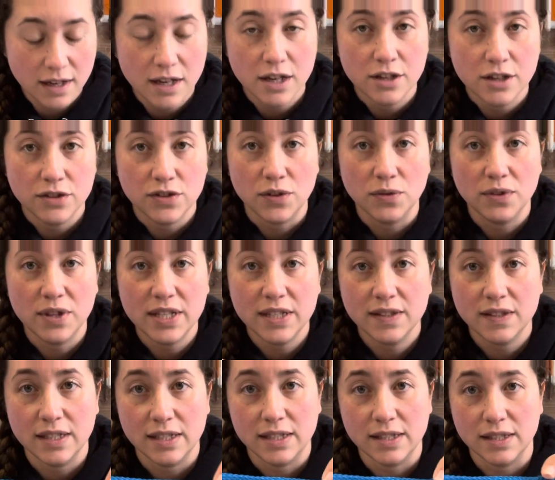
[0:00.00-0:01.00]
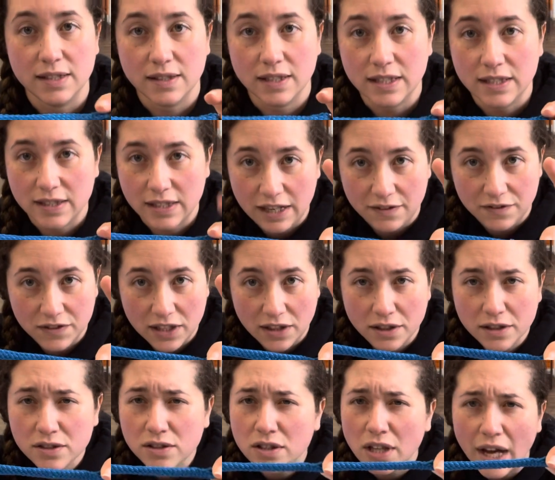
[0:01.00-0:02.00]
So this is a safety.
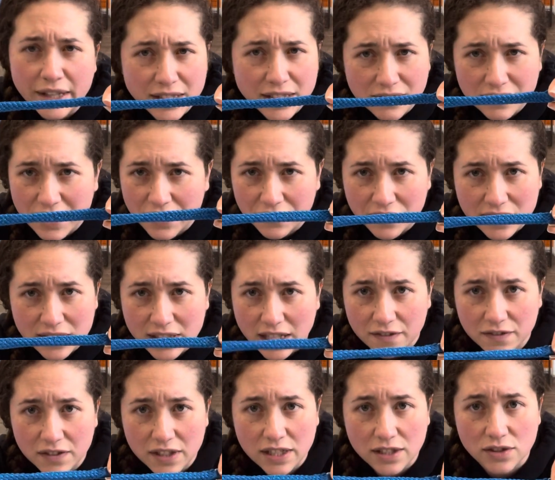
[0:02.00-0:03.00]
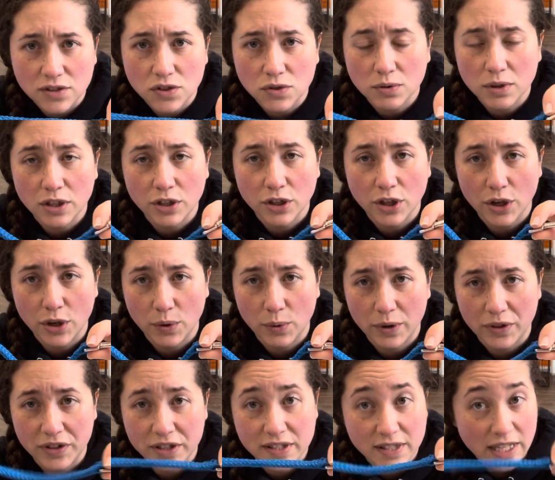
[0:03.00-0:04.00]
There's lots of different safeties. You can go
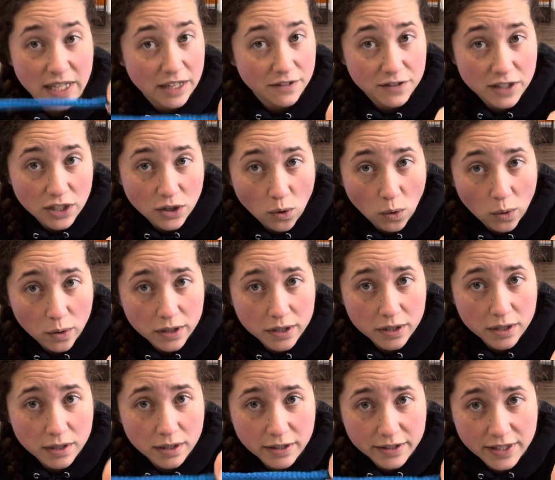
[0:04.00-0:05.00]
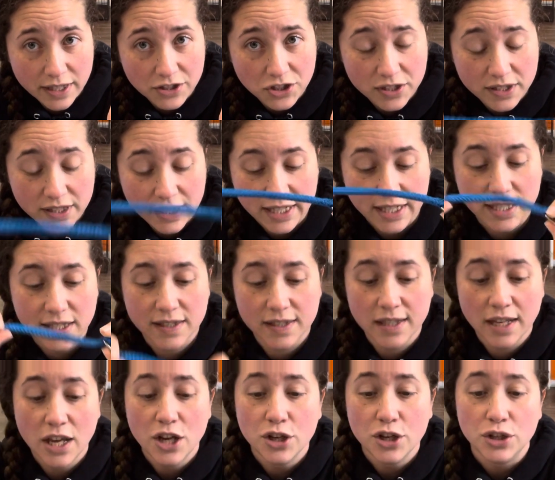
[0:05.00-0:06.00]
with a safety cord such as this.
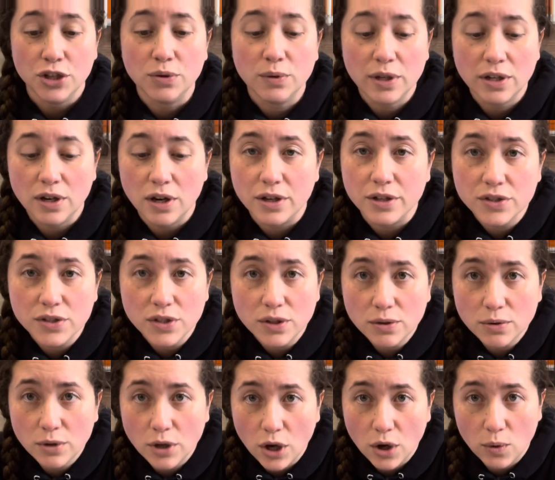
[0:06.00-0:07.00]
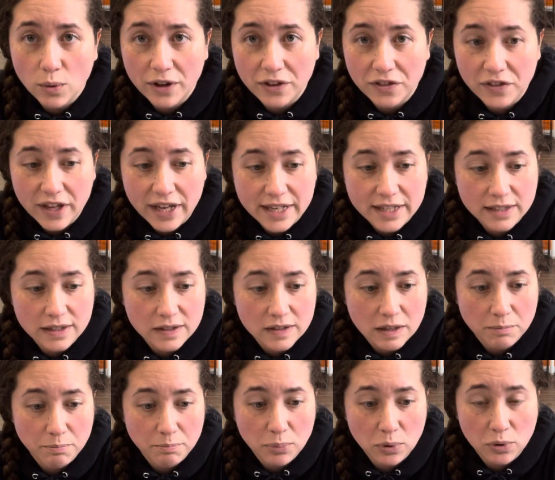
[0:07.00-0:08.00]
You can also go with a
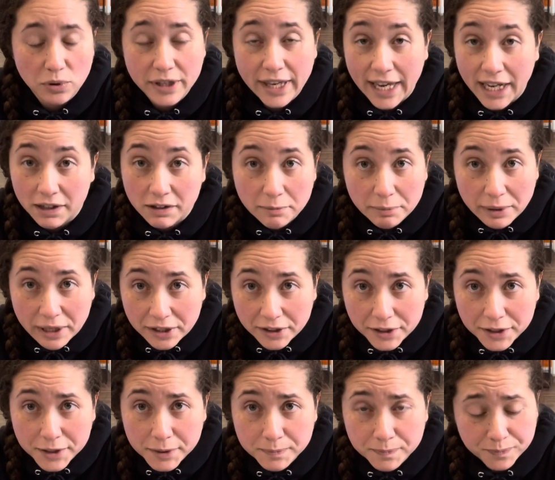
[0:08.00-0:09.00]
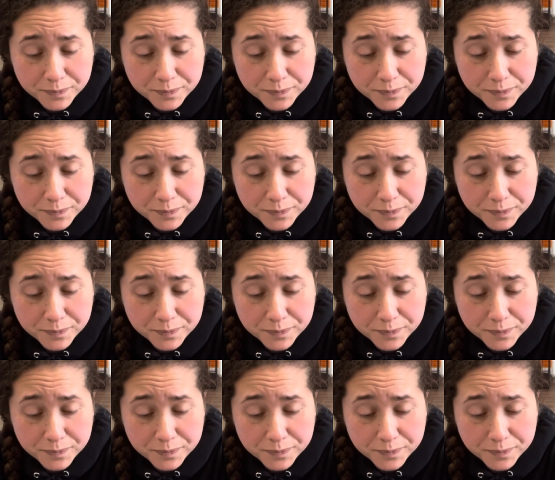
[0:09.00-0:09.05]
simple carabiner.